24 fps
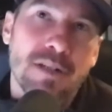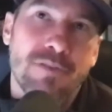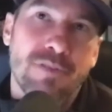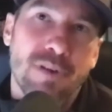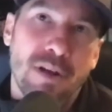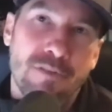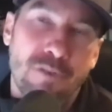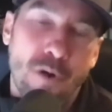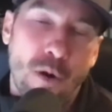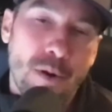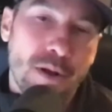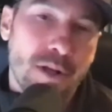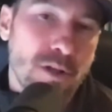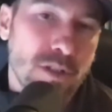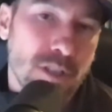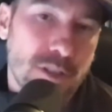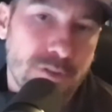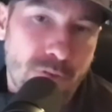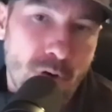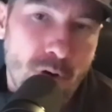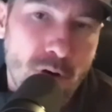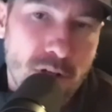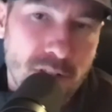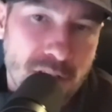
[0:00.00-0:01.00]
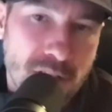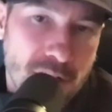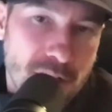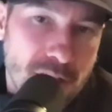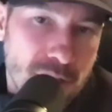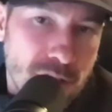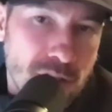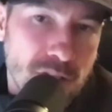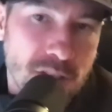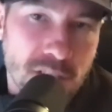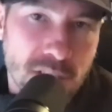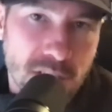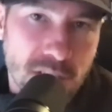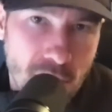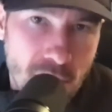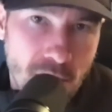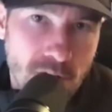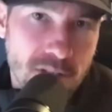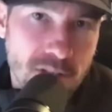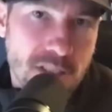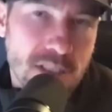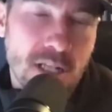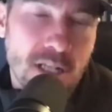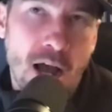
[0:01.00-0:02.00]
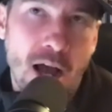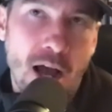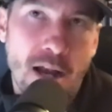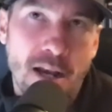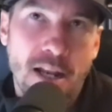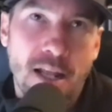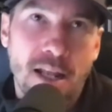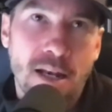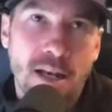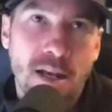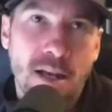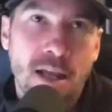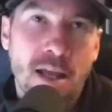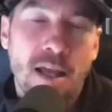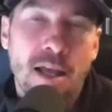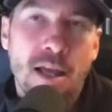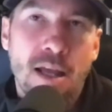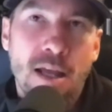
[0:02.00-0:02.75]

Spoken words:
If all we do is focus on do's and don'ts, not an